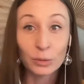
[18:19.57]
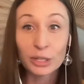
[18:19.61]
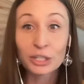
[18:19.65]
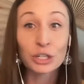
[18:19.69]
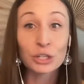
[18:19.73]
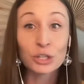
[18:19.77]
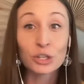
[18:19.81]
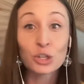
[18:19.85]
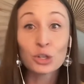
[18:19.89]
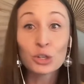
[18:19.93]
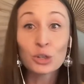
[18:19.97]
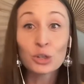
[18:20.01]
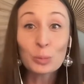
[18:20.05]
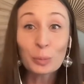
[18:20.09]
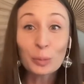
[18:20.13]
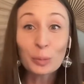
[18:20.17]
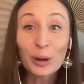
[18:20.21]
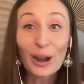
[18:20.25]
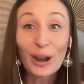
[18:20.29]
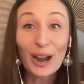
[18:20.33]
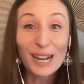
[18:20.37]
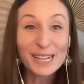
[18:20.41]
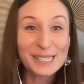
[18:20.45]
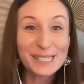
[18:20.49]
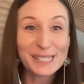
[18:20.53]
which is super
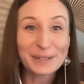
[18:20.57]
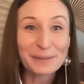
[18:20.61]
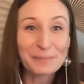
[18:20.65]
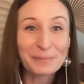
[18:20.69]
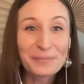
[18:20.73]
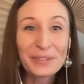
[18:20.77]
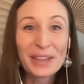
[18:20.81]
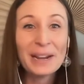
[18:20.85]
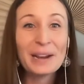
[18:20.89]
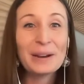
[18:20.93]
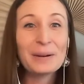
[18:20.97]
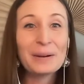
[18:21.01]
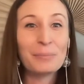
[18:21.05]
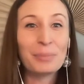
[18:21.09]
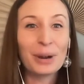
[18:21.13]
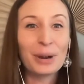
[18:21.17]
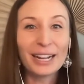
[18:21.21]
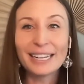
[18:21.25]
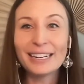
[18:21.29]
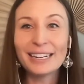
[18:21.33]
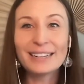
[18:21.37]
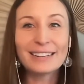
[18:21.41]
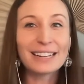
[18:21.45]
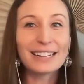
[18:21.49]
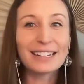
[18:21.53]
awesome.
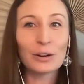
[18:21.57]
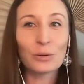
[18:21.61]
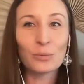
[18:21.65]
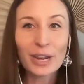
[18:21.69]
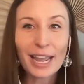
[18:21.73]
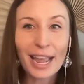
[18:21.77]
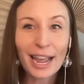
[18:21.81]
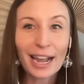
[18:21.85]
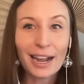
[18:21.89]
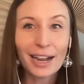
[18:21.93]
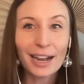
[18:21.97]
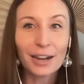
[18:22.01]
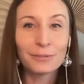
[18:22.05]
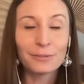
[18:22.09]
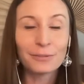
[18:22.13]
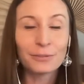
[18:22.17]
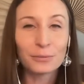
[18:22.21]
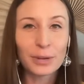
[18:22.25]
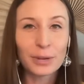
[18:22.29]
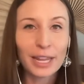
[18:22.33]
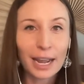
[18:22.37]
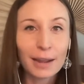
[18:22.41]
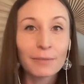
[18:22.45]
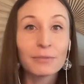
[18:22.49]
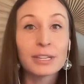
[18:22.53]
But we have
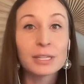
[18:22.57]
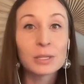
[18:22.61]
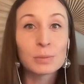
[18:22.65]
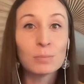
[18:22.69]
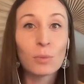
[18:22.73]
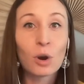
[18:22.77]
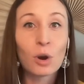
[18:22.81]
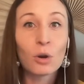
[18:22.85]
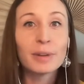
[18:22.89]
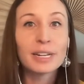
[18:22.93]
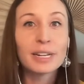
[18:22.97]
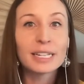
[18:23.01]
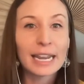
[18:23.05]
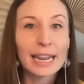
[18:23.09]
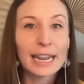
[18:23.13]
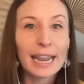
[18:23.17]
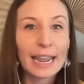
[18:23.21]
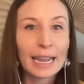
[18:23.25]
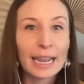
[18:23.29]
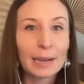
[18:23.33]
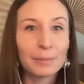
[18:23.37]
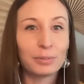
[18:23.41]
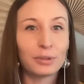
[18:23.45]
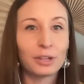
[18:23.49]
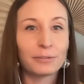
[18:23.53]
this moment to
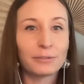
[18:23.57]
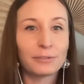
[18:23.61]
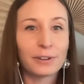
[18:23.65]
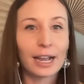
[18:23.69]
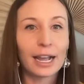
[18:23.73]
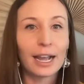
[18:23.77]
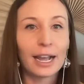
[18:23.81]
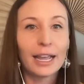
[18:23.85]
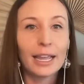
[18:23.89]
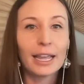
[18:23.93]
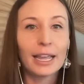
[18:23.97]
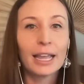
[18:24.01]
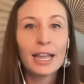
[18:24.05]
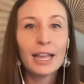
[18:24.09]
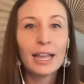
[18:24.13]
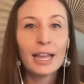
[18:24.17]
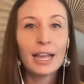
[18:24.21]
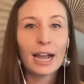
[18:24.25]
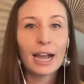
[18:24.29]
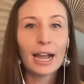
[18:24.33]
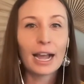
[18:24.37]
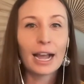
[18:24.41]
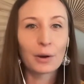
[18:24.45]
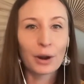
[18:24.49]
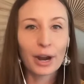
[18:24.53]
amplify
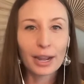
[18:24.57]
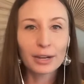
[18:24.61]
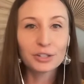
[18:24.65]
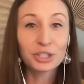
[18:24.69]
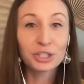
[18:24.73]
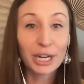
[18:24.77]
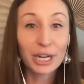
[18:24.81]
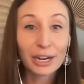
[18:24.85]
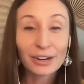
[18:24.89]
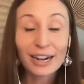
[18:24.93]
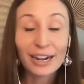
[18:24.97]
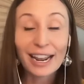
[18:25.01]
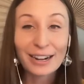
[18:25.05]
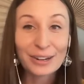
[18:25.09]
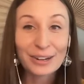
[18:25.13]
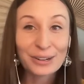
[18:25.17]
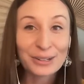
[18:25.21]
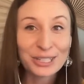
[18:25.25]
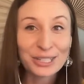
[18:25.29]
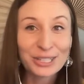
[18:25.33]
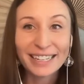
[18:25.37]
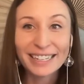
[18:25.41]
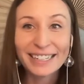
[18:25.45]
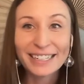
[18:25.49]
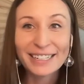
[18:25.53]
our shared
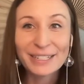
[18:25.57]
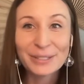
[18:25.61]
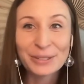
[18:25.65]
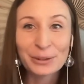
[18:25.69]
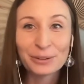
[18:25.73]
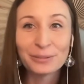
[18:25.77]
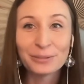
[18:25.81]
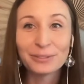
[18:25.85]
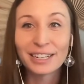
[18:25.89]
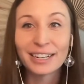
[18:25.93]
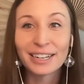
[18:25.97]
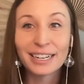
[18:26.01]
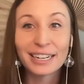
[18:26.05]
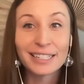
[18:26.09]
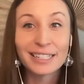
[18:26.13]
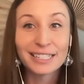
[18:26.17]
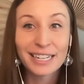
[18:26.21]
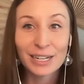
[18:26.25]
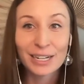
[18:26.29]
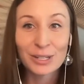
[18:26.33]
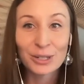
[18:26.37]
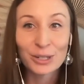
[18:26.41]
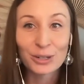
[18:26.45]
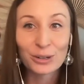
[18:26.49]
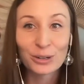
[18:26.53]
energy into a very
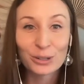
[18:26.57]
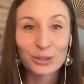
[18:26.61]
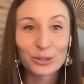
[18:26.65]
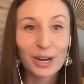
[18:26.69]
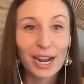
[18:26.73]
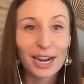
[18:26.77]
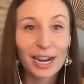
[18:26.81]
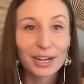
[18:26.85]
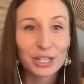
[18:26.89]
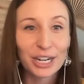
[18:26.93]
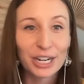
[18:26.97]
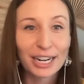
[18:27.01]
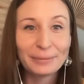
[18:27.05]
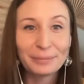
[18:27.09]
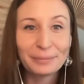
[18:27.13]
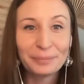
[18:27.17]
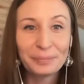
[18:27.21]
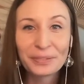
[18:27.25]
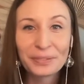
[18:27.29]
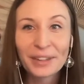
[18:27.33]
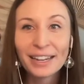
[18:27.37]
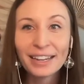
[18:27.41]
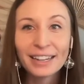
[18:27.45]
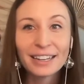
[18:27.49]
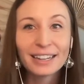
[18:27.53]
intentional direction.
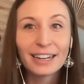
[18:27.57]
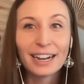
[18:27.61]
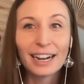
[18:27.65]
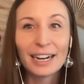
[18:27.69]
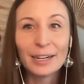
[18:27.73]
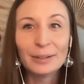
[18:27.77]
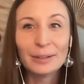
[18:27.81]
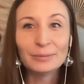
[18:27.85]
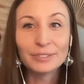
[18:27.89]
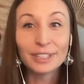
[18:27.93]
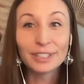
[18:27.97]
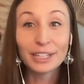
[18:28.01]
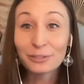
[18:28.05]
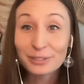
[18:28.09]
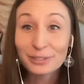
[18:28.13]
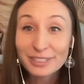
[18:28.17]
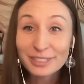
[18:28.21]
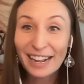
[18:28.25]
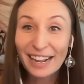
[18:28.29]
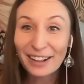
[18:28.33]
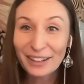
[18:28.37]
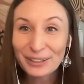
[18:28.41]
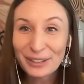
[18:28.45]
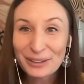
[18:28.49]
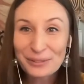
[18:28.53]

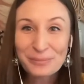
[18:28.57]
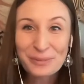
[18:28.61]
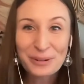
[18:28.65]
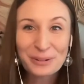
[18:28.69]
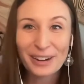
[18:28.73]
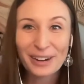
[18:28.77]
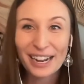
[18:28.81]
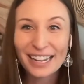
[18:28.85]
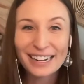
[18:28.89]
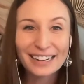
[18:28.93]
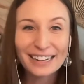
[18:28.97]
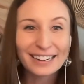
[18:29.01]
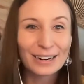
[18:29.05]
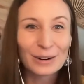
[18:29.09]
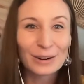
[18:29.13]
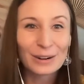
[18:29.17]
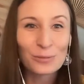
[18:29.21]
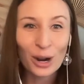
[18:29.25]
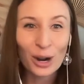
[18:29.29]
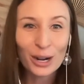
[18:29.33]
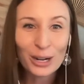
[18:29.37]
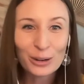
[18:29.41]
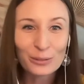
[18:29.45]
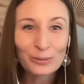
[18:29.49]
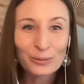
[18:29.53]
Vitalik, you provided a
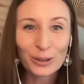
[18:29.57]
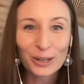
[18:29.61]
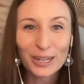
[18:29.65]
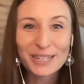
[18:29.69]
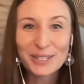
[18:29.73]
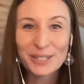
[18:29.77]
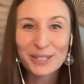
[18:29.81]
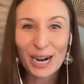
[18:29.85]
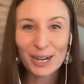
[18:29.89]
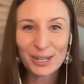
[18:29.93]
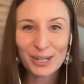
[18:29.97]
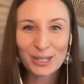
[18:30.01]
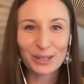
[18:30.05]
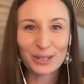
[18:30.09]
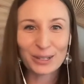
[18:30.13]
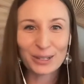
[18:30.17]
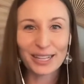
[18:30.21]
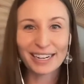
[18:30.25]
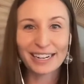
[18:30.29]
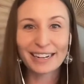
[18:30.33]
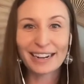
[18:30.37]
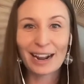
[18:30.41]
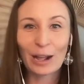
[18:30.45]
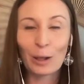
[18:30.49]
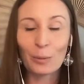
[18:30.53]
wonderful conjecture that
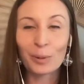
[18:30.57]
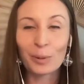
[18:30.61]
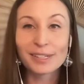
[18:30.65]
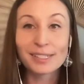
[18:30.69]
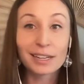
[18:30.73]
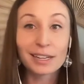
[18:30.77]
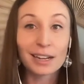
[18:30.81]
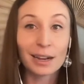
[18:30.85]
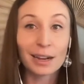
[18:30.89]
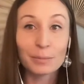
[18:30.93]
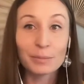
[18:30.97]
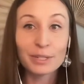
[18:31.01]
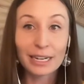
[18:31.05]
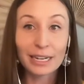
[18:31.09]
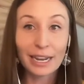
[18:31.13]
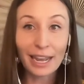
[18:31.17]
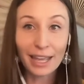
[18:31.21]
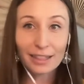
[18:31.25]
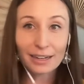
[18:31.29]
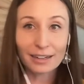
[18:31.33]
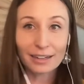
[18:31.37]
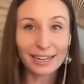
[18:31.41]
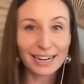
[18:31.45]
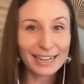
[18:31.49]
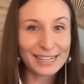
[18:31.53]
can help us come
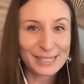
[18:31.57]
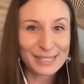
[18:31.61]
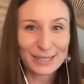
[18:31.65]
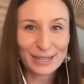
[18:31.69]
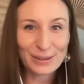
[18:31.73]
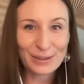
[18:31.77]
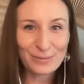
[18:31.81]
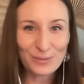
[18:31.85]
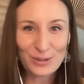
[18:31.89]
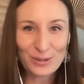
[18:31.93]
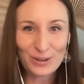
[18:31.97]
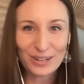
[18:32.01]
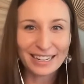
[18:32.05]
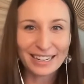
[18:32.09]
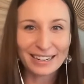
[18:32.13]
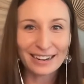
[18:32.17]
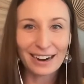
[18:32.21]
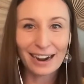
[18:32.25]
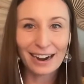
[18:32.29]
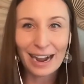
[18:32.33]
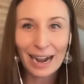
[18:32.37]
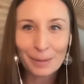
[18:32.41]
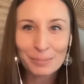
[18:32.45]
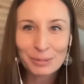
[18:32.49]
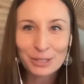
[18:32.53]
together as a community to
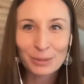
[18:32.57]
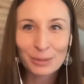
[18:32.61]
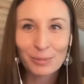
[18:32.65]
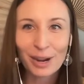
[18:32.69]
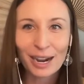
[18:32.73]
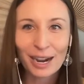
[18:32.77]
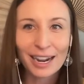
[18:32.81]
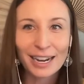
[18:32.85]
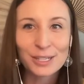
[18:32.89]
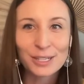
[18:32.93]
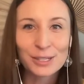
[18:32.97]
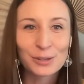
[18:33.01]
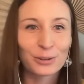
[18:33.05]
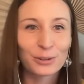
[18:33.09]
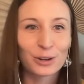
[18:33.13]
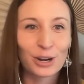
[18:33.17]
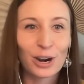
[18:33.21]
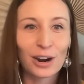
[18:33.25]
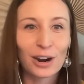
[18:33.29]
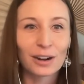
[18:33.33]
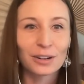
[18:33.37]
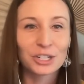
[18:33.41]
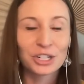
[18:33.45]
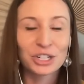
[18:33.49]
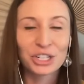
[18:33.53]
optimize for
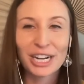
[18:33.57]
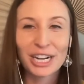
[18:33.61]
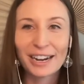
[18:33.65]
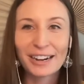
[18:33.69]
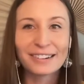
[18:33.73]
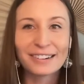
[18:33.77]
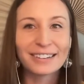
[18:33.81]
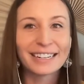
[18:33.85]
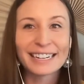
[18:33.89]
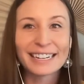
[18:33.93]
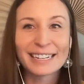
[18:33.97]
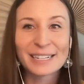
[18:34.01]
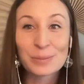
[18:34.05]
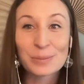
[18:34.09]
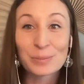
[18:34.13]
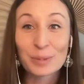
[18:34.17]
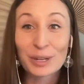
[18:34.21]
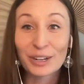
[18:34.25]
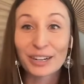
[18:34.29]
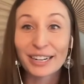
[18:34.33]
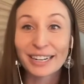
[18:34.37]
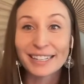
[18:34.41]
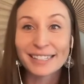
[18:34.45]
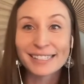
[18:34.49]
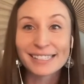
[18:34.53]
our shared
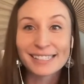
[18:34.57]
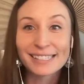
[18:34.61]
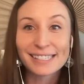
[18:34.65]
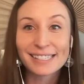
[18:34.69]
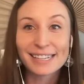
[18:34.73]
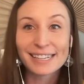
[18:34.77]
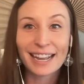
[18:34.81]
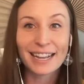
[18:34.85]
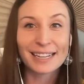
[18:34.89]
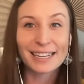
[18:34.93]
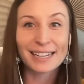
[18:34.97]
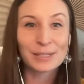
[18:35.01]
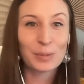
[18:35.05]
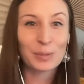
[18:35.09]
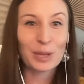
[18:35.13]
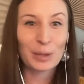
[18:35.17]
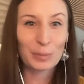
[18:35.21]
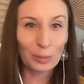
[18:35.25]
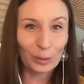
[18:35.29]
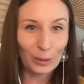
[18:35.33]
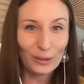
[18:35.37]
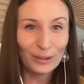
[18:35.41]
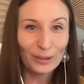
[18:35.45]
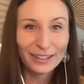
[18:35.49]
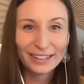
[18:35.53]
experience as
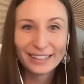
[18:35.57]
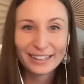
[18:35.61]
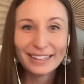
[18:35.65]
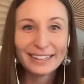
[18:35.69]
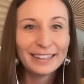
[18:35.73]
people.